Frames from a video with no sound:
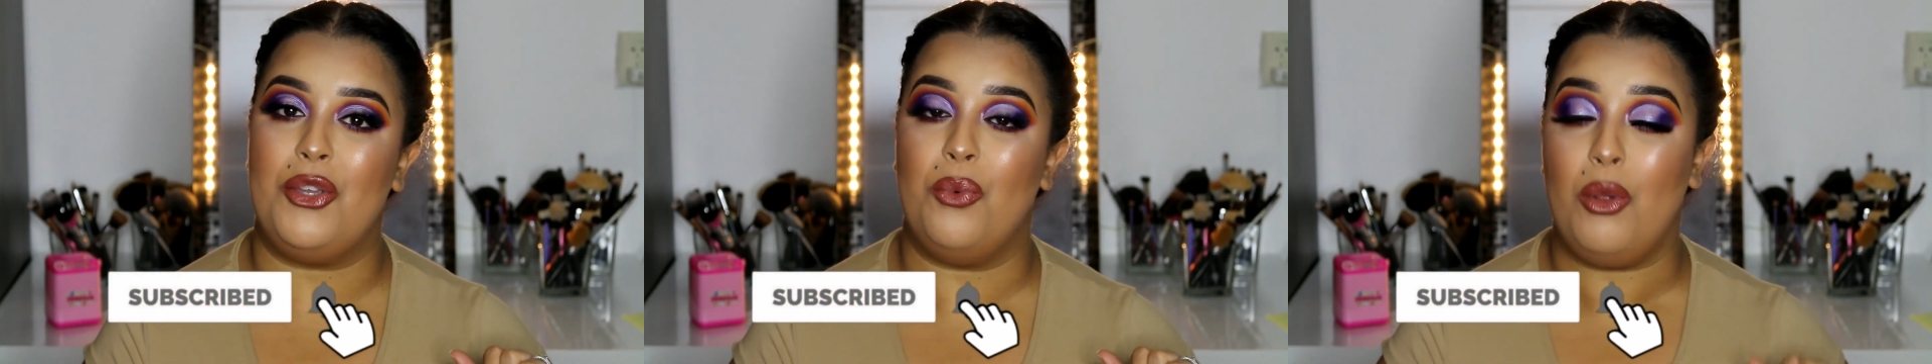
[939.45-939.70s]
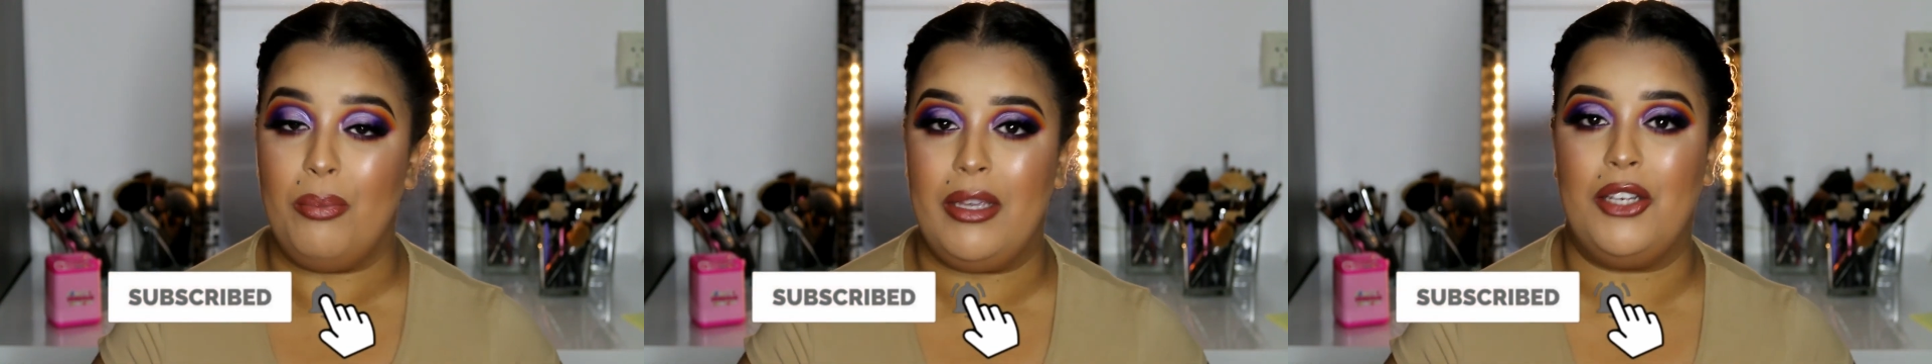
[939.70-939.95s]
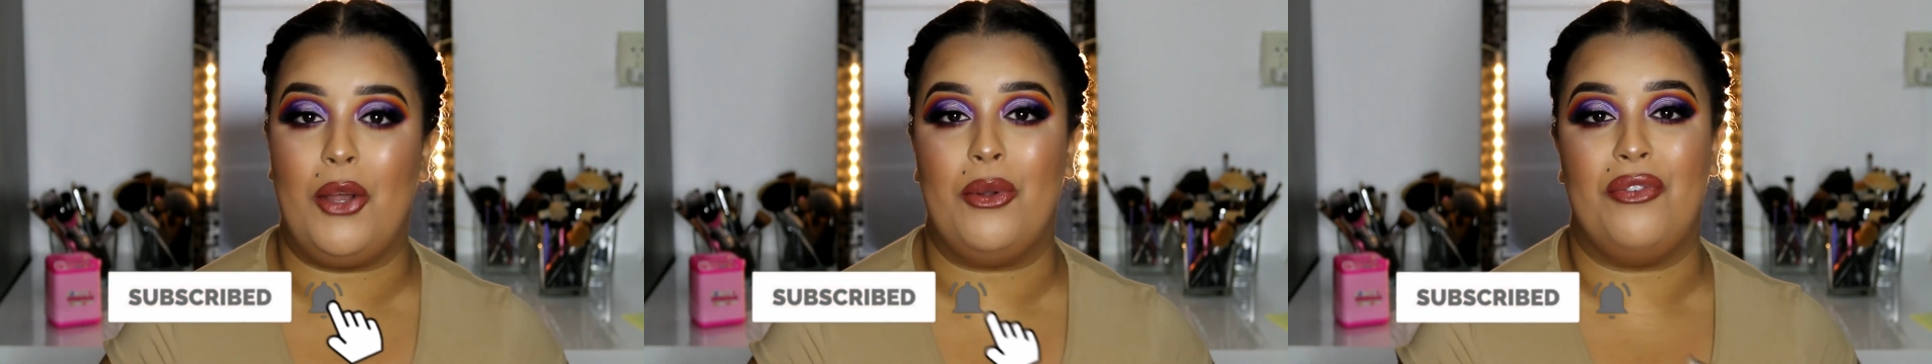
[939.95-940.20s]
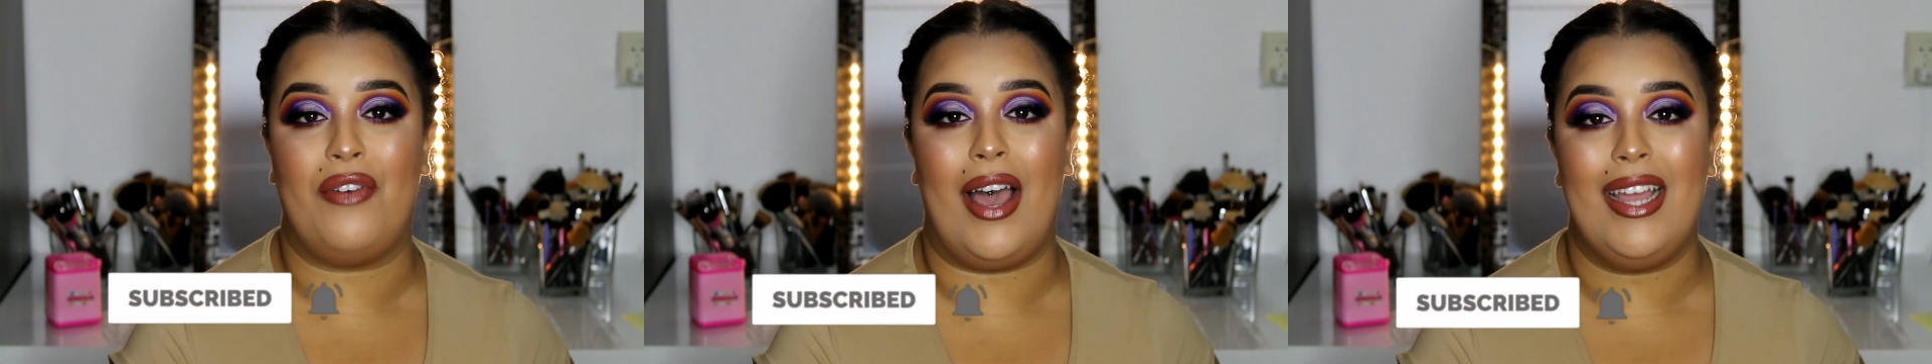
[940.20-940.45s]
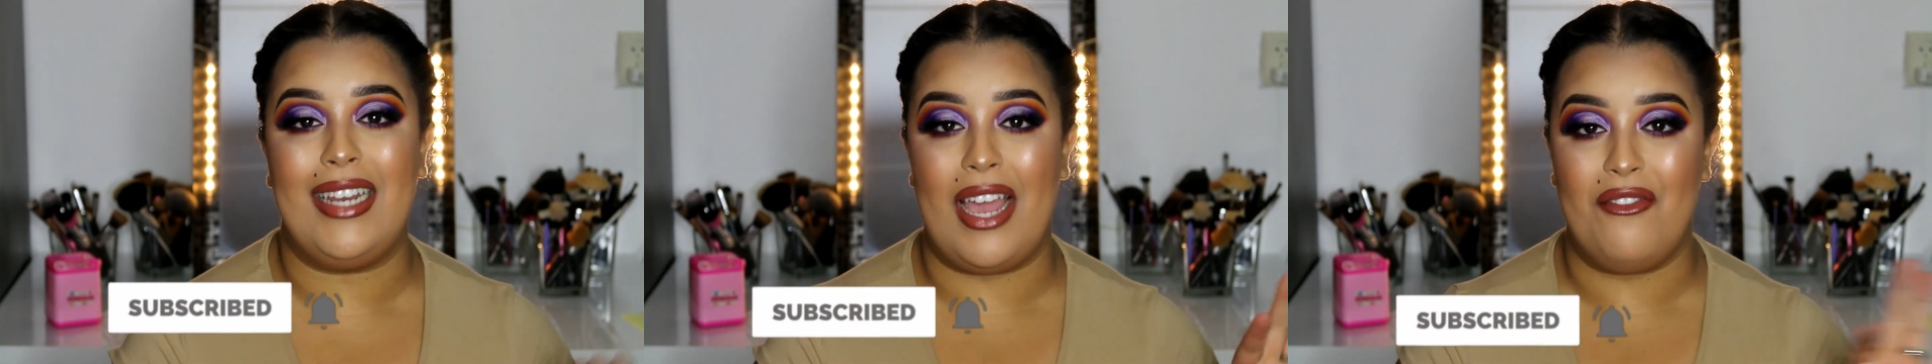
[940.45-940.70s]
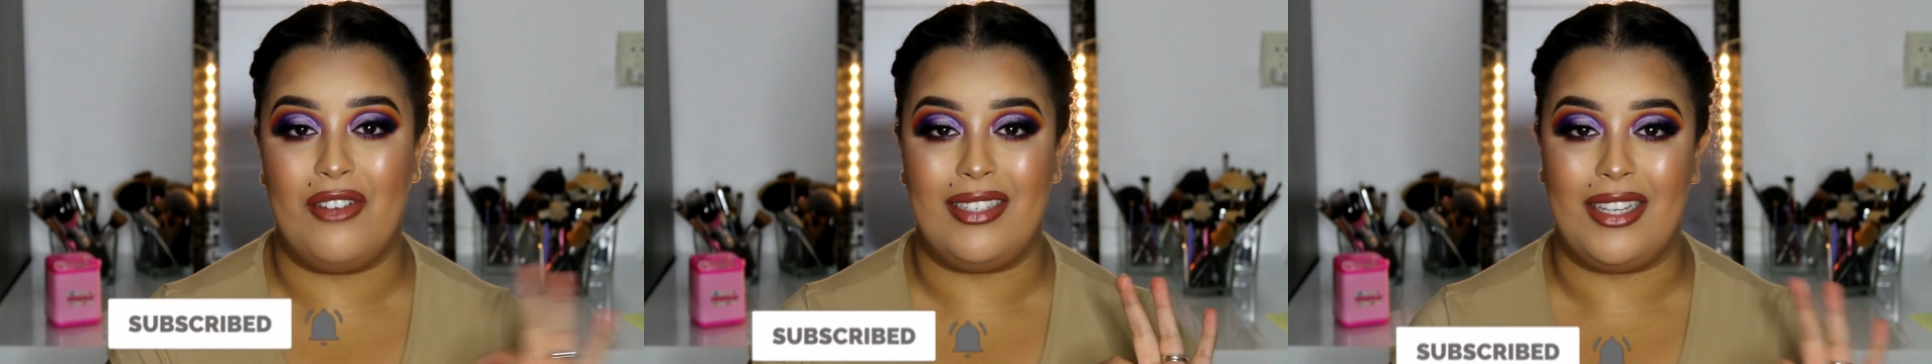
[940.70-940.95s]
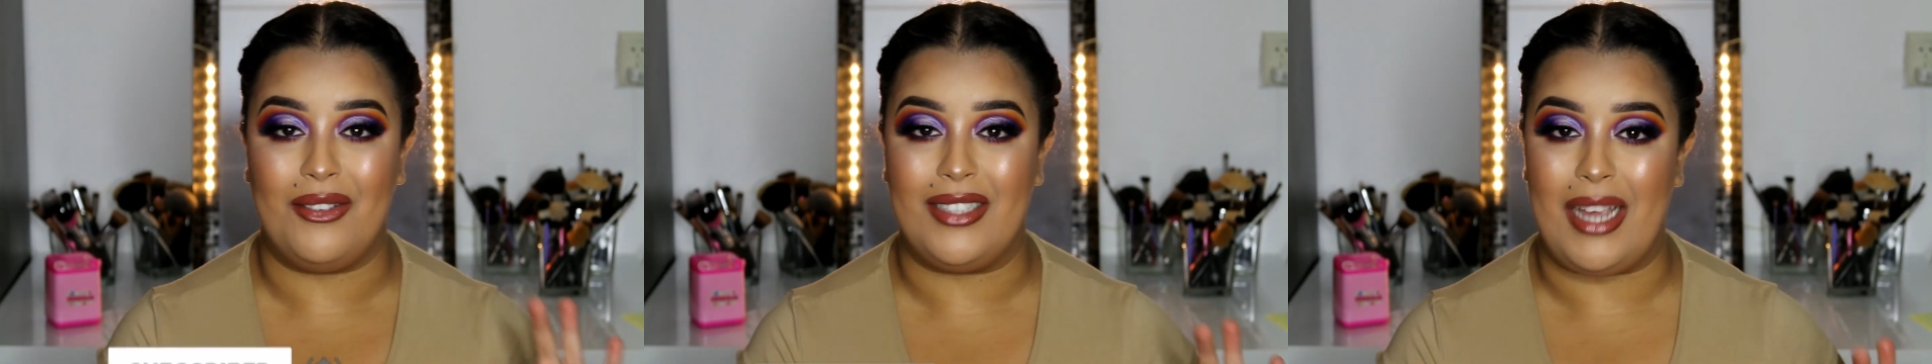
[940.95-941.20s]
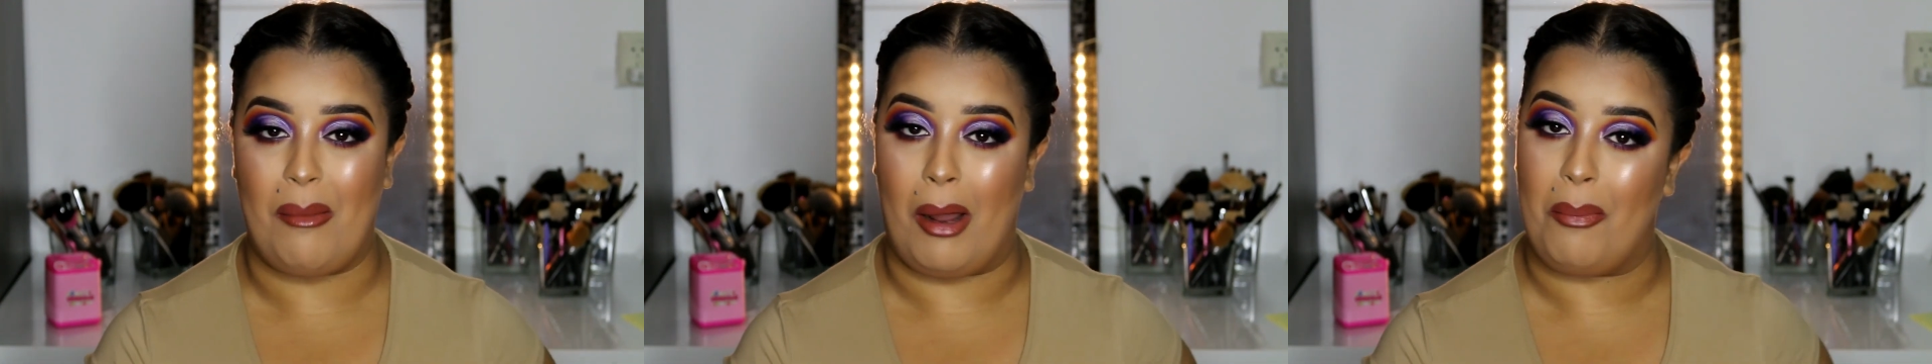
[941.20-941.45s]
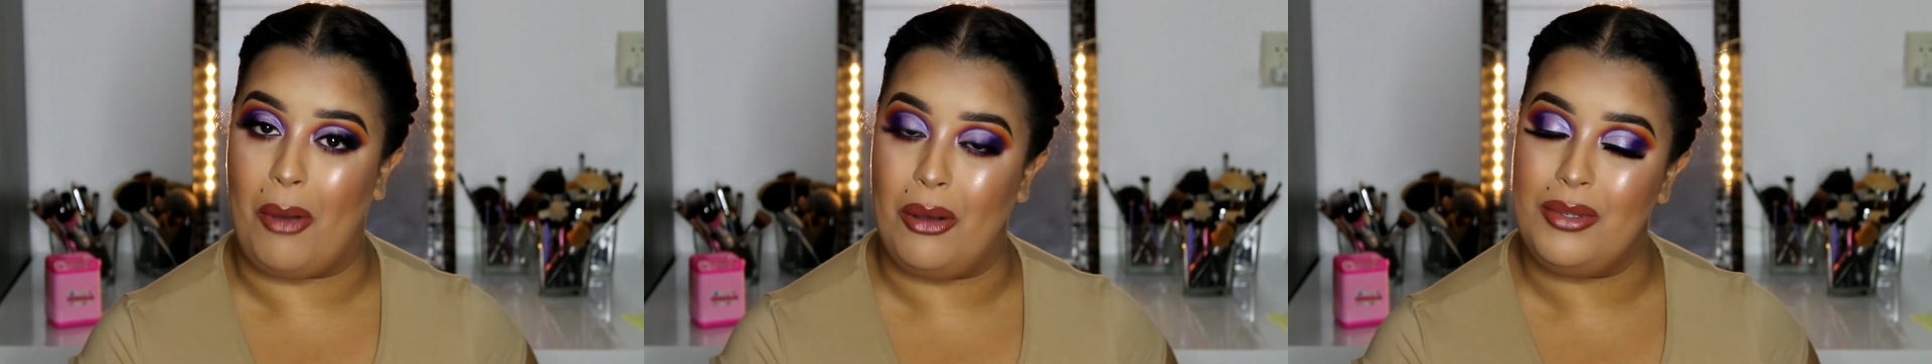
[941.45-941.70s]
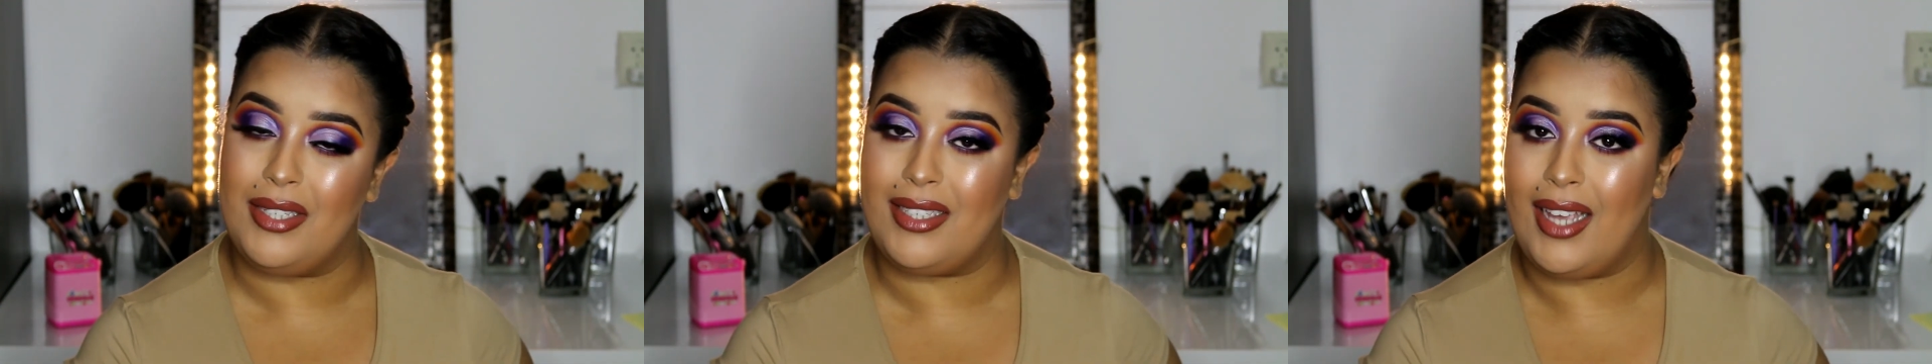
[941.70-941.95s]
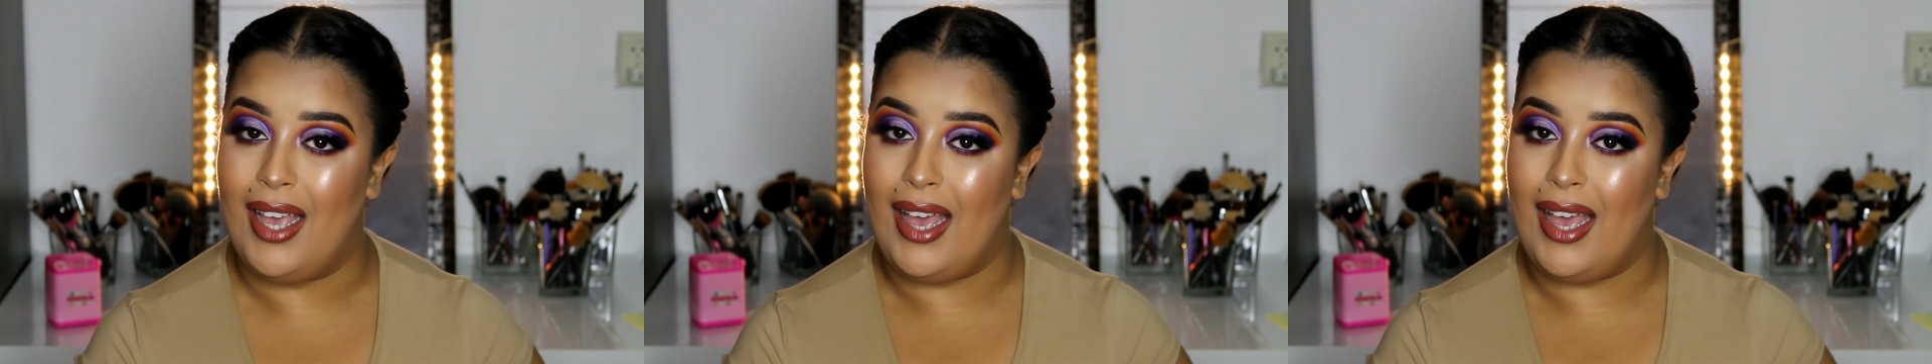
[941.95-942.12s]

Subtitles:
you will be notified every single time I post.